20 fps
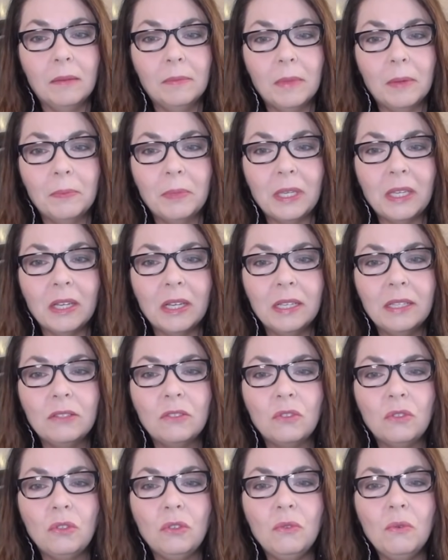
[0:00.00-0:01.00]

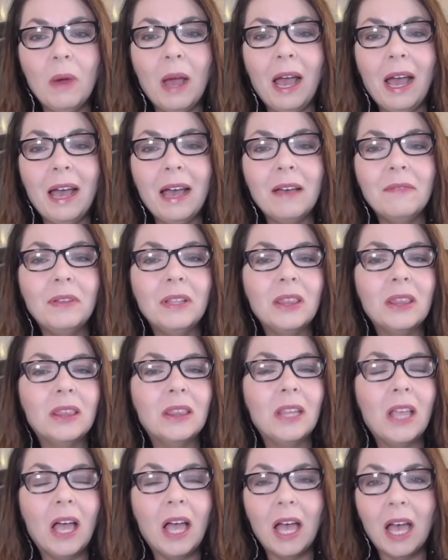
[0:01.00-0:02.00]
because you have a
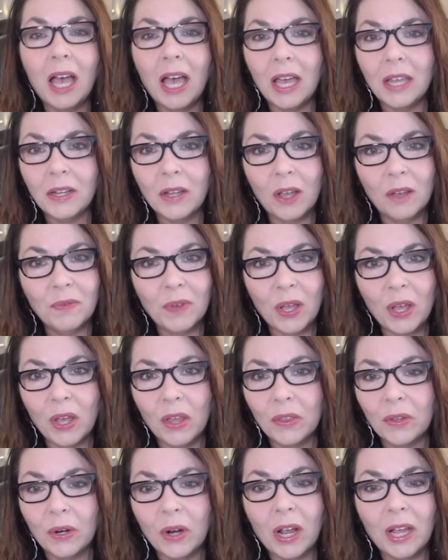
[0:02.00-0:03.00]
lot of
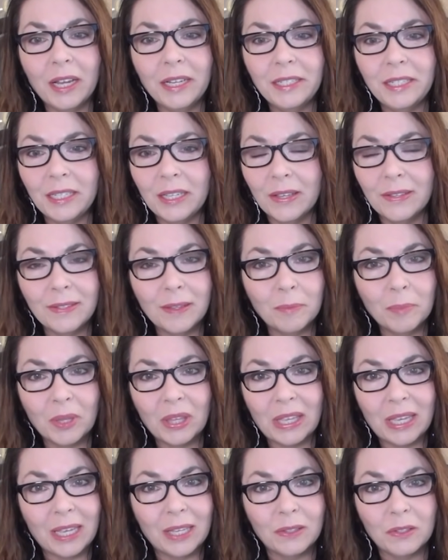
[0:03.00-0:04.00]
other ideas and
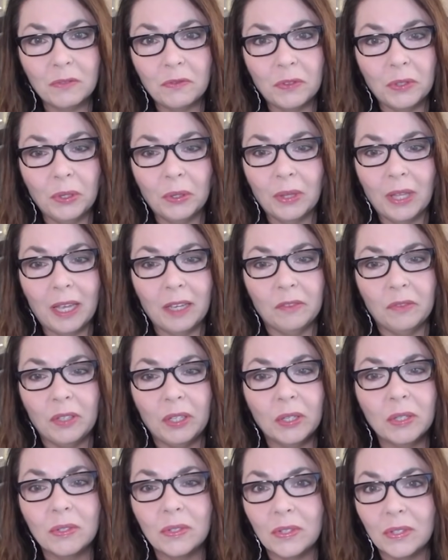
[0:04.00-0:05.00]
plans for your life.
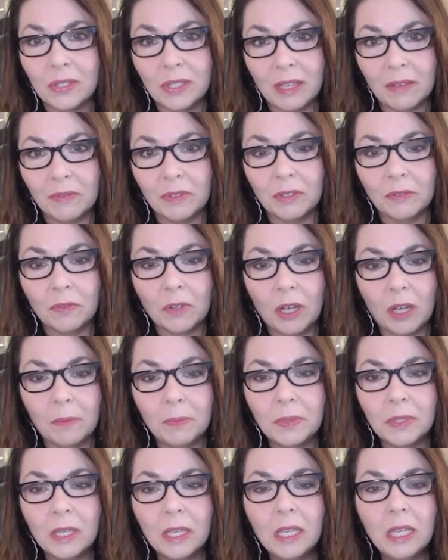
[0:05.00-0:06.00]
Here's the 7 of
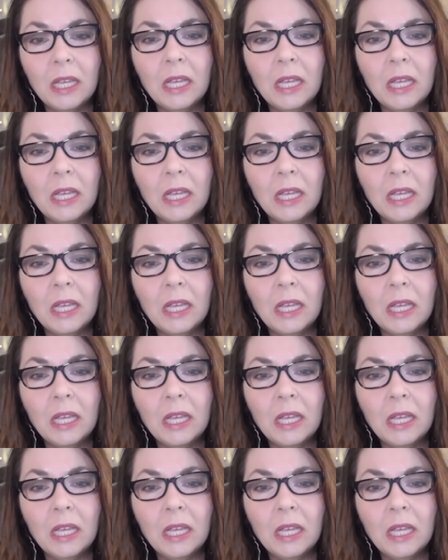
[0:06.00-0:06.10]
Cups.